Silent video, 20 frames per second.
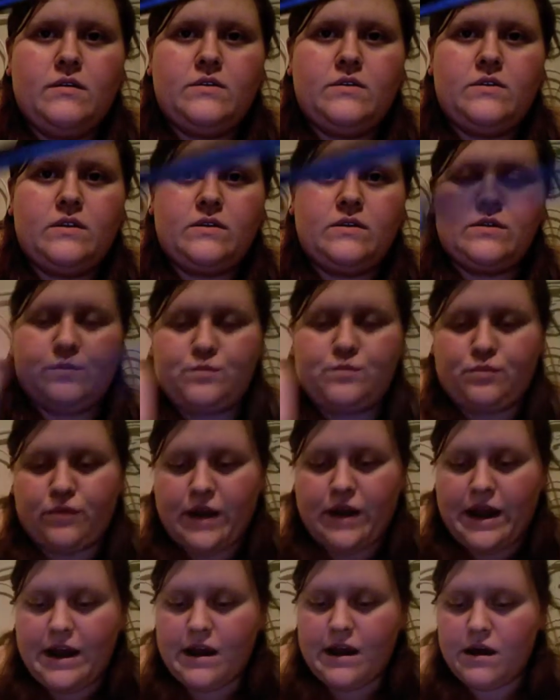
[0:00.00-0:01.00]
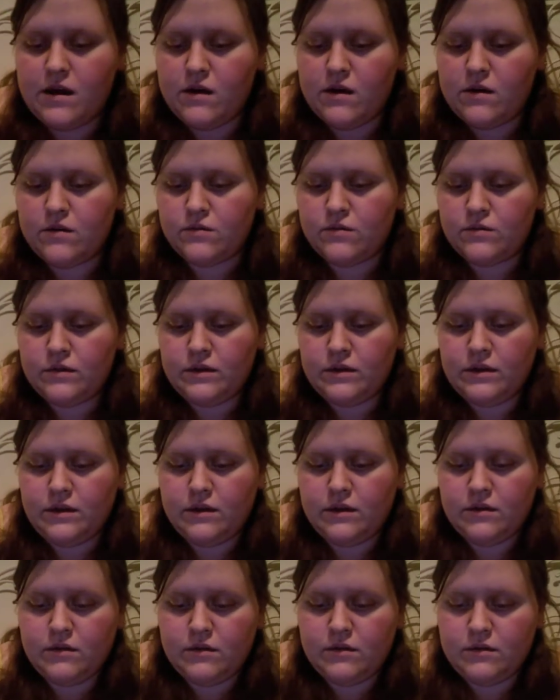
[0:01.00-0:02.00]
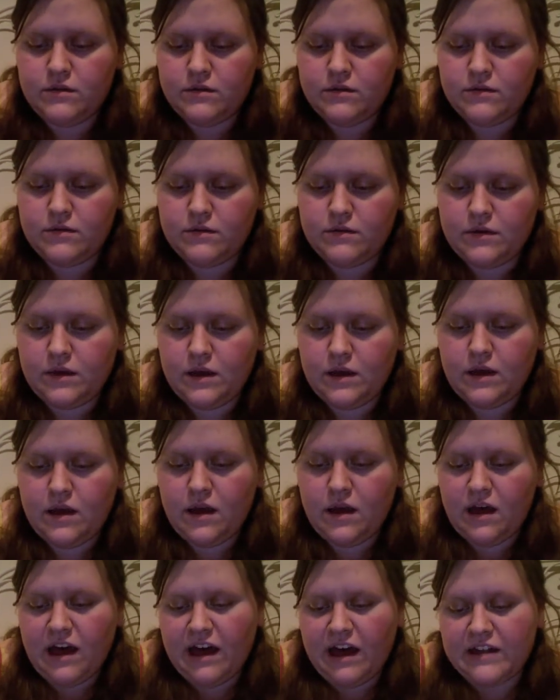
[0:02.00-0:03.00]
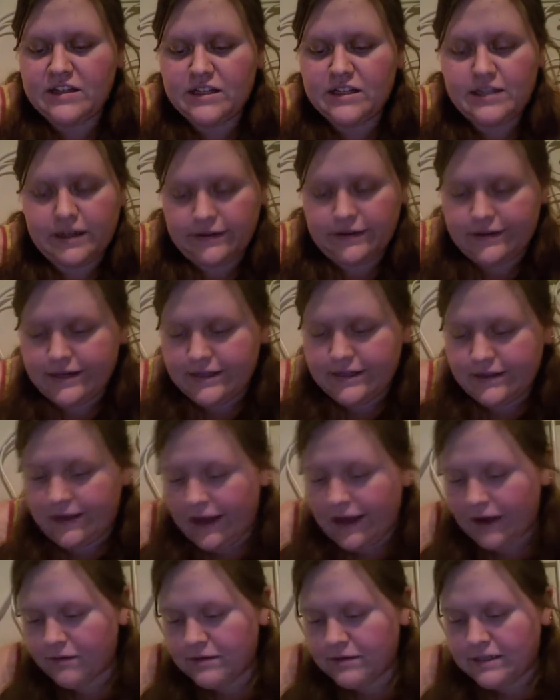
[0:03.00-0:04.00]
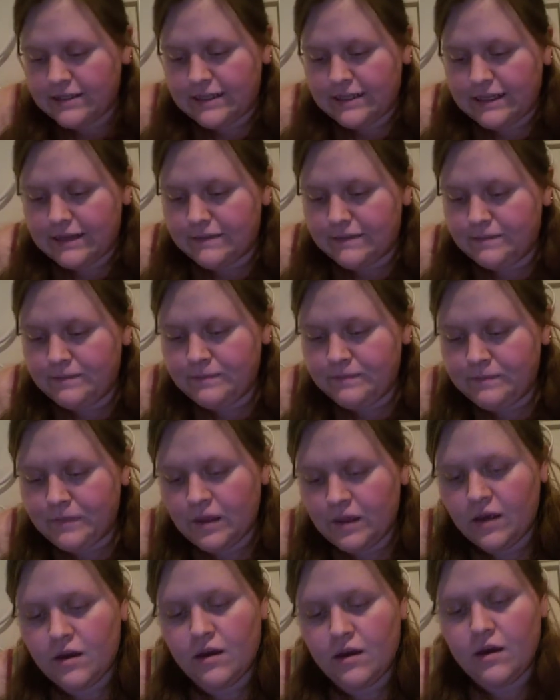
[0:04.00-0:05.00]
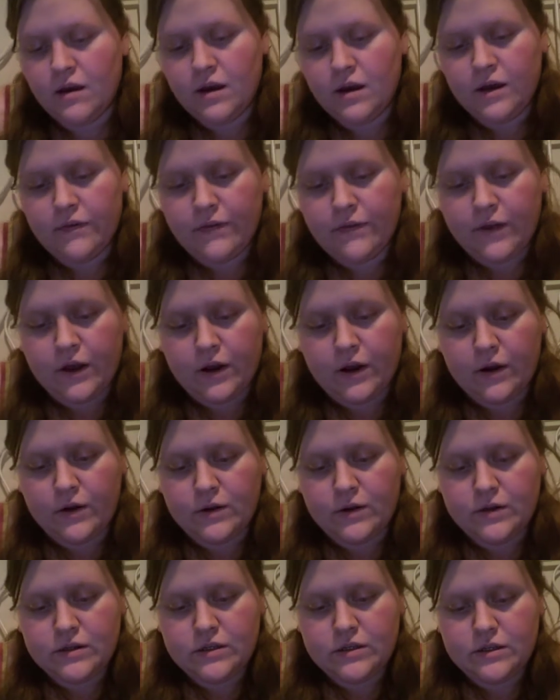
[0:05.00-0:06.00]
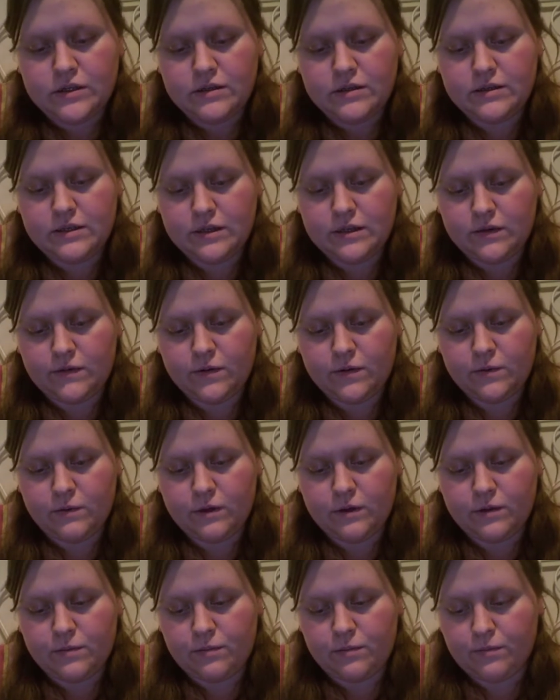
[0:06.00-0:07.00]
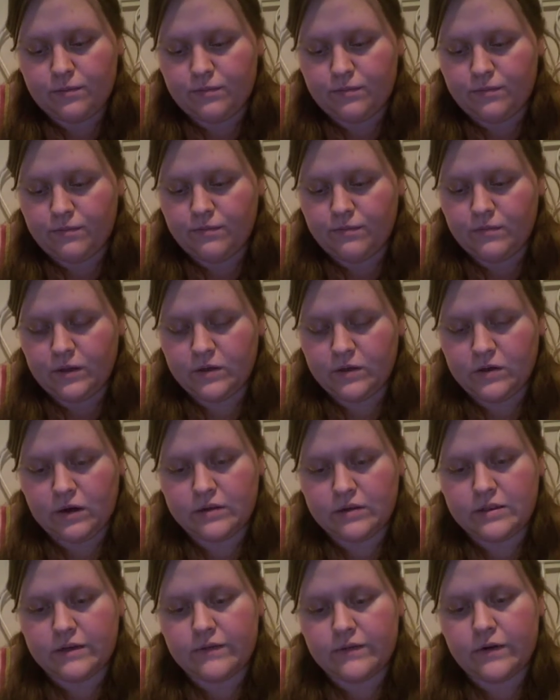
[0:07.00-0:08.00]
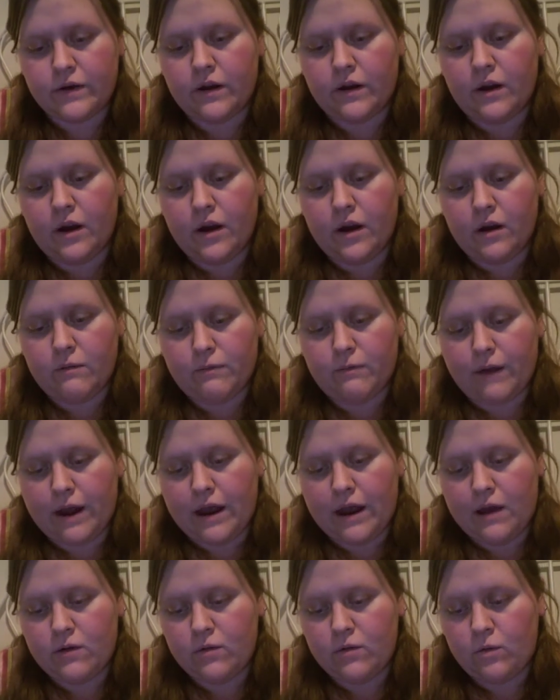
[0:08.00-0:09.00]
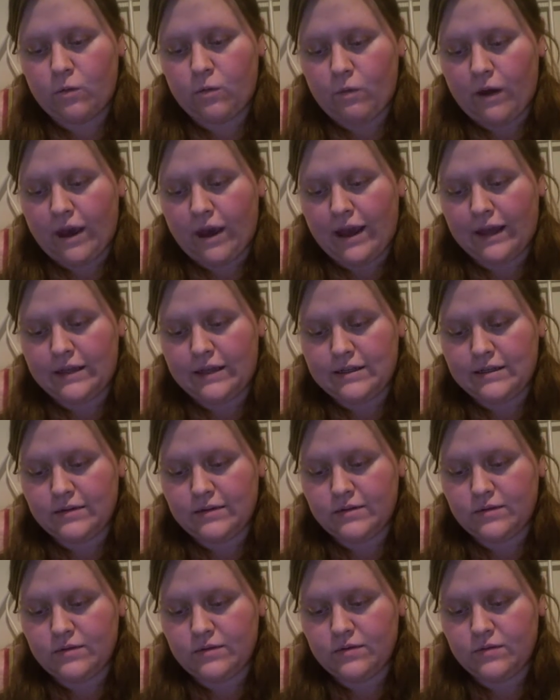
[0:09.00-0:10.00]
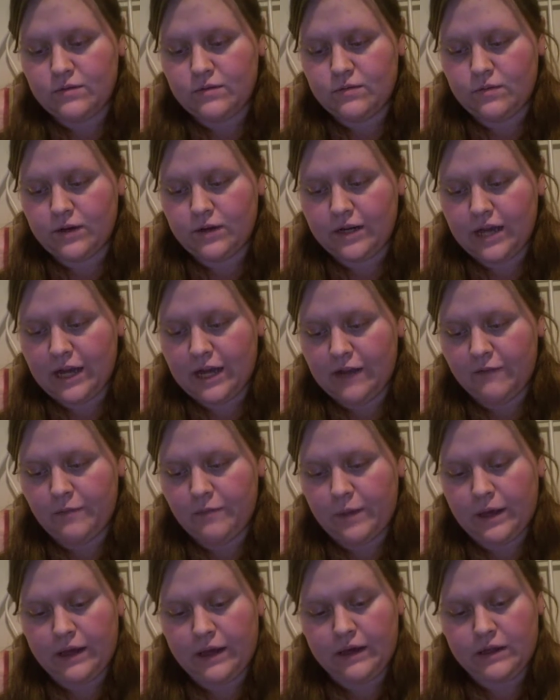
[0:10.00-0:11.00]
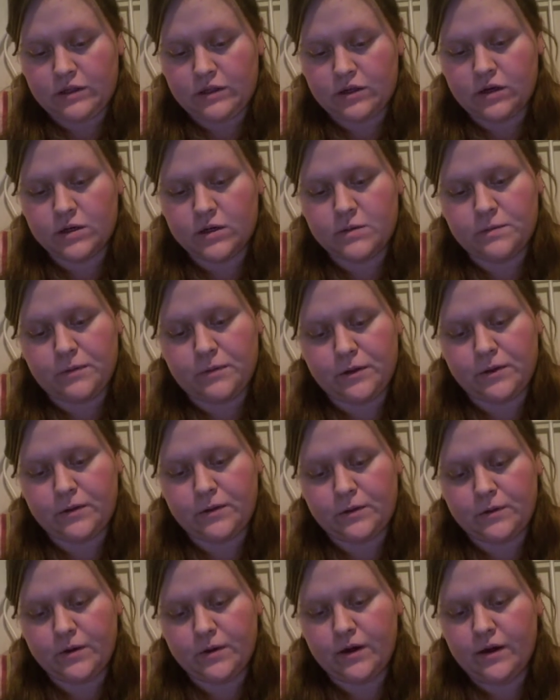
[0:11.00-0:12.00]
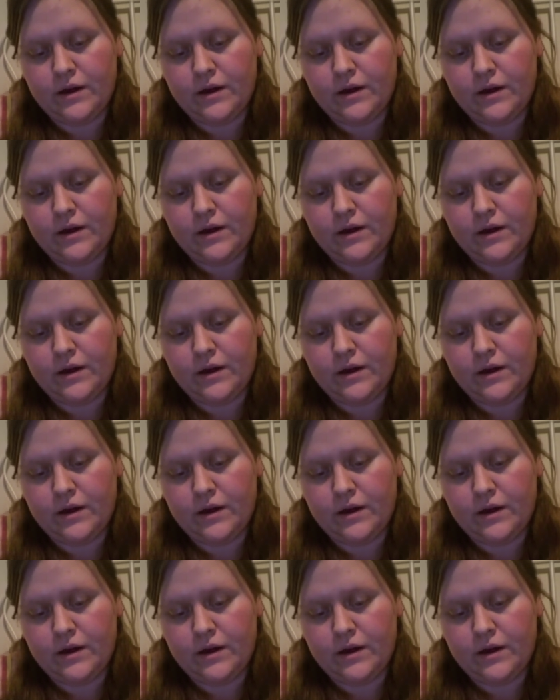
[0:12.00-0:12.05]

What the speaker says: there's brown. I'll just tell you because you can't really see them. There's silver with, these are all silver, brown, white, one kind of pink, a dark blue,